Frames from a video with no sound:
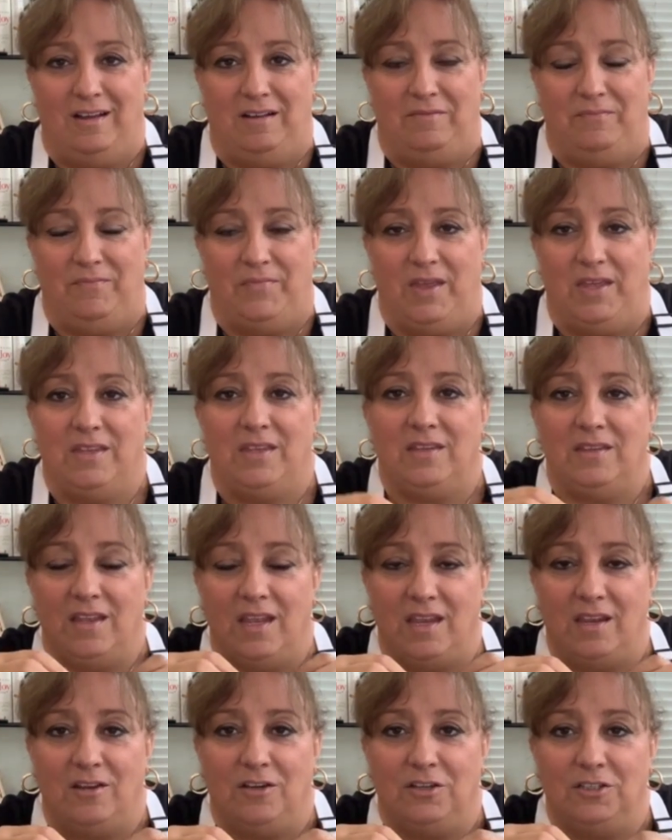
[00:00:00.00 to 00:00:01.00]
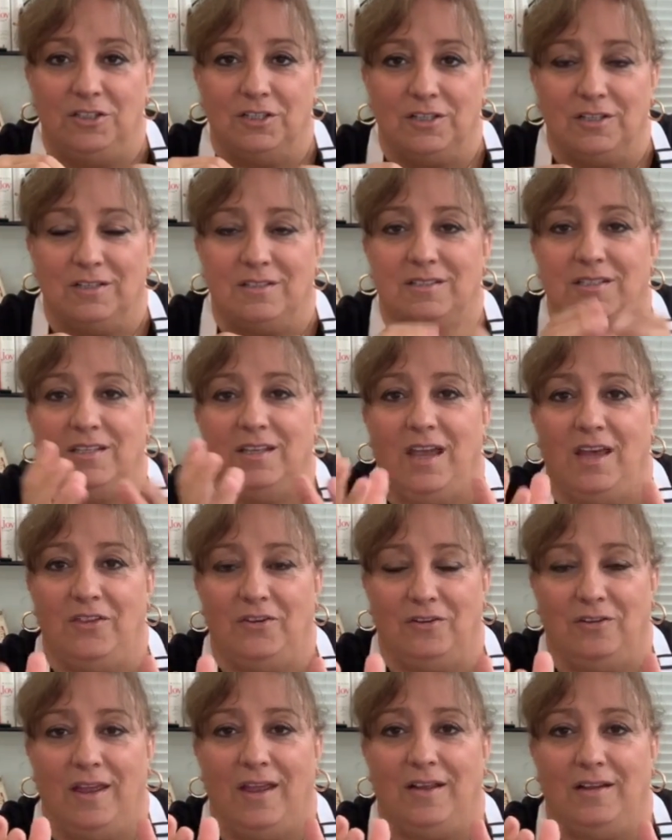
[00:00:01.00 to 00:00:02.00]
Um, and then they cook
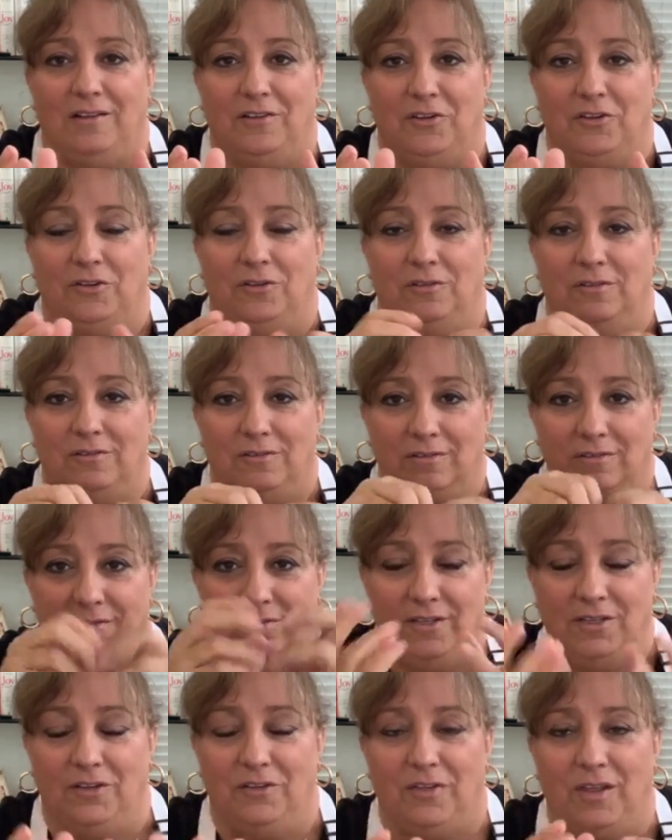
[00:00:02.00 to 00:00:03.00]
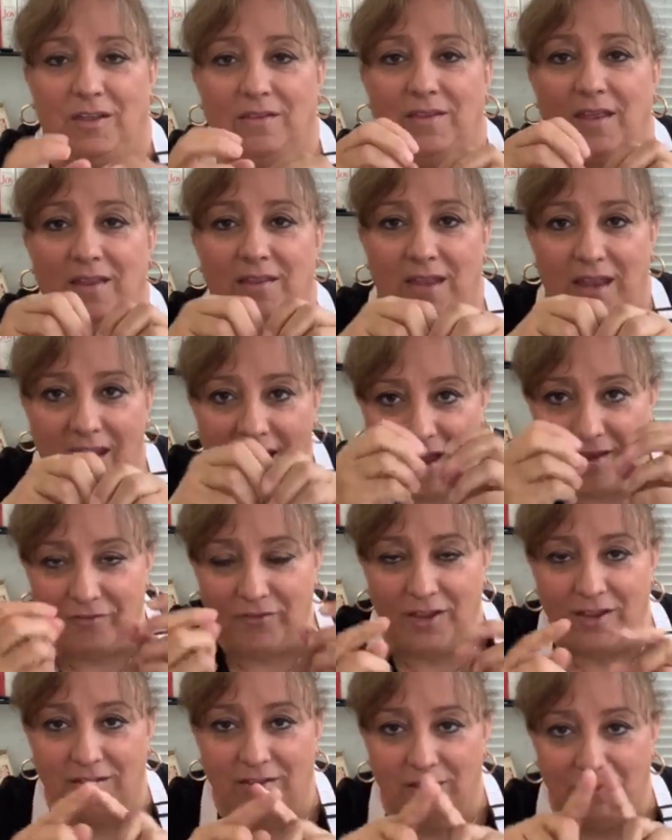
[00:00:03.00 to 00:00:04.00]
together like a little you know, that, then they
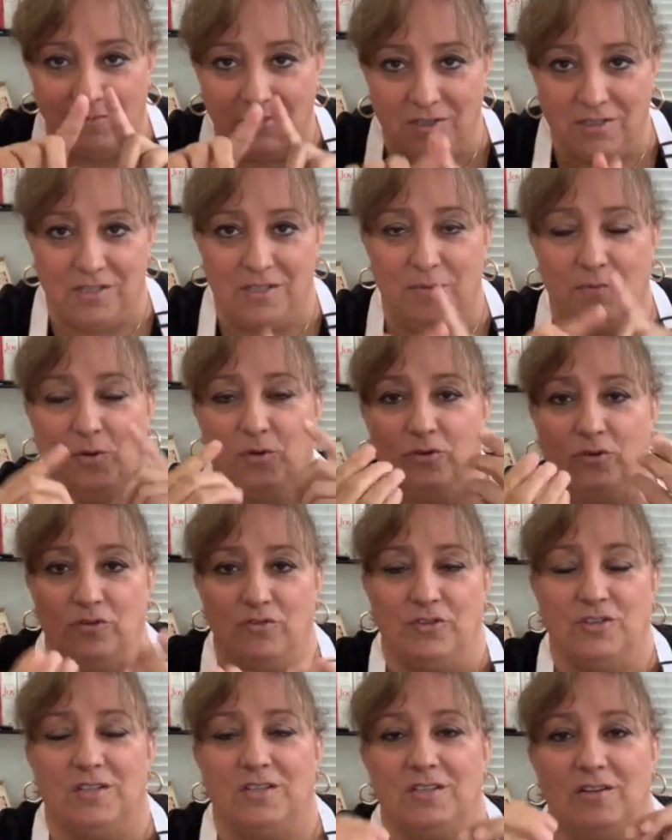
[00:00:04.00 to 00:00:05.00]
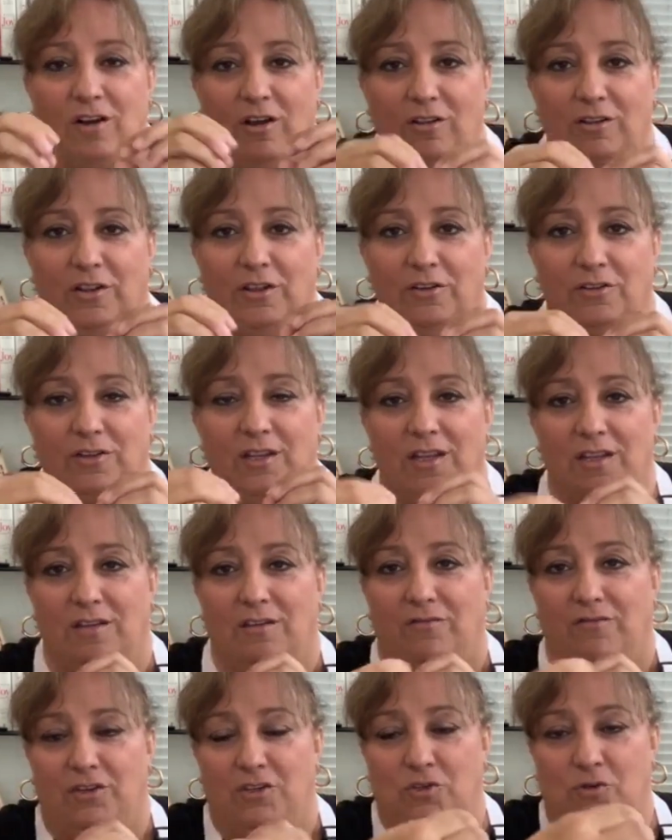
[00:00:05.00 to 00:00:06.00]
have like the, the deeper grooves because it's all little
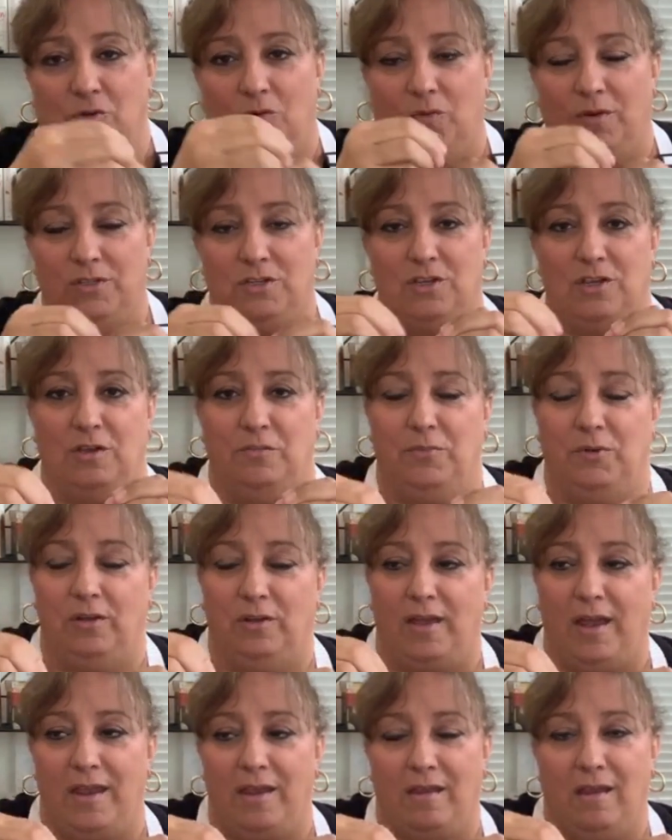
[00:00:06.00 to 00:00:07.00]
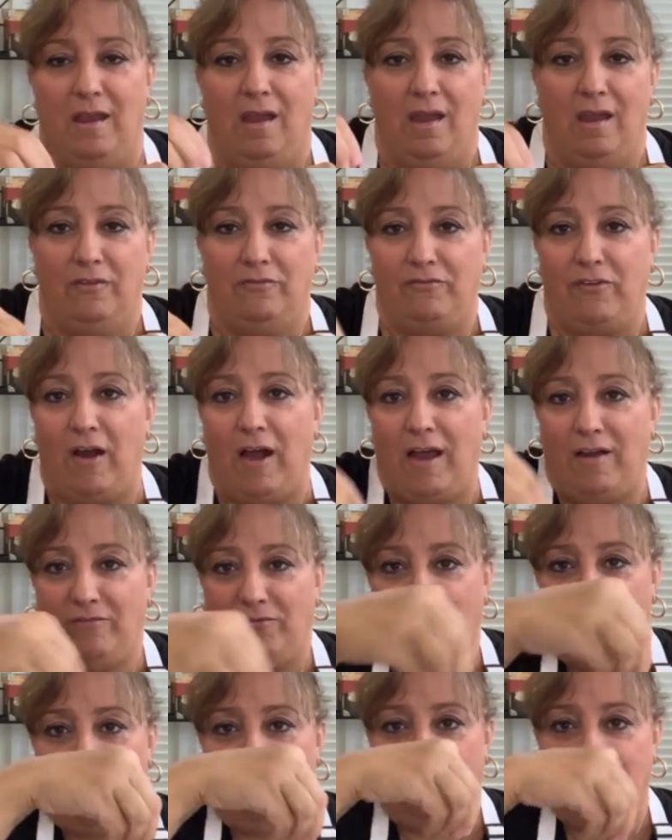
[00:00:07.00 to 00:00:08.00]
individual ones. So you could put like
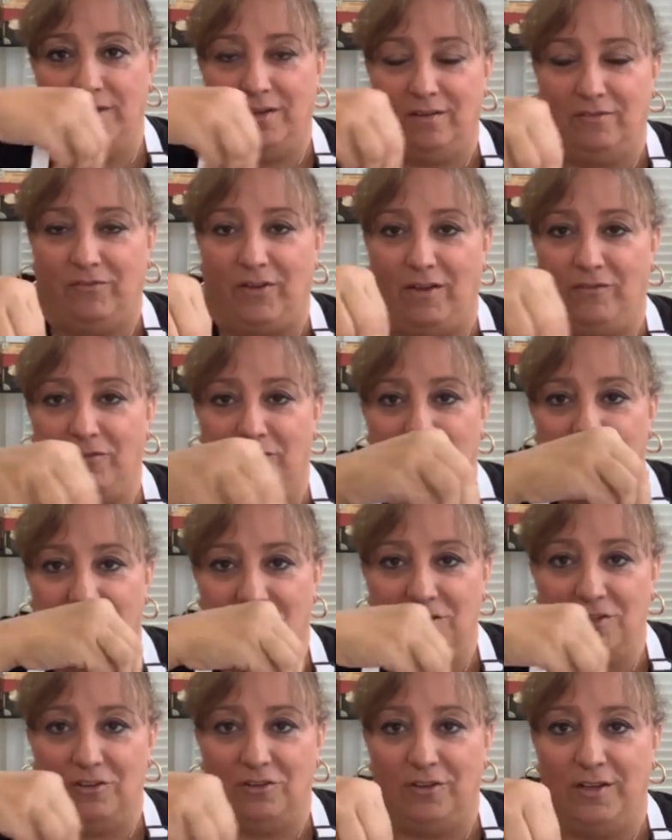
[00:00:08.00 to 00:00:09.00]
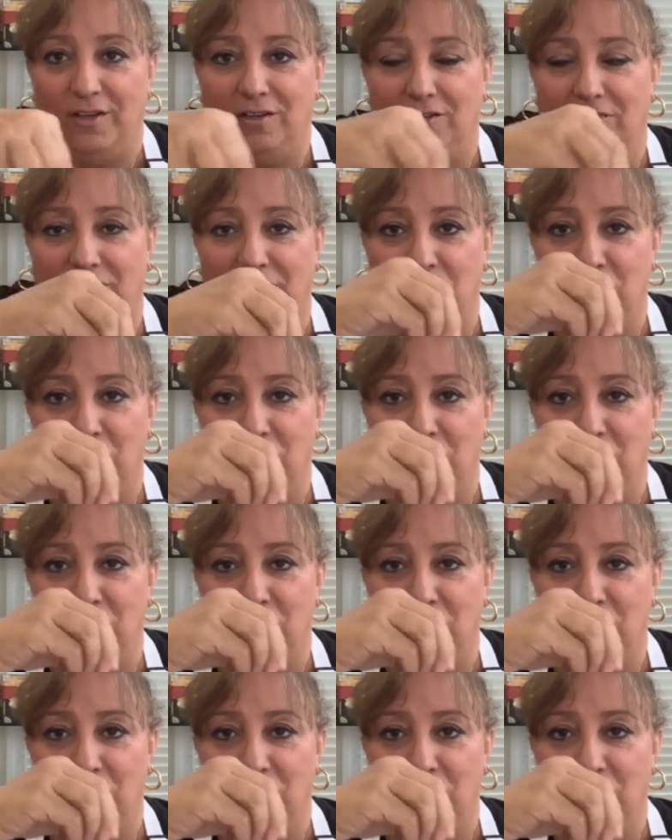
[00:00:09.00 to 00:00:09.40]
five little, five or six little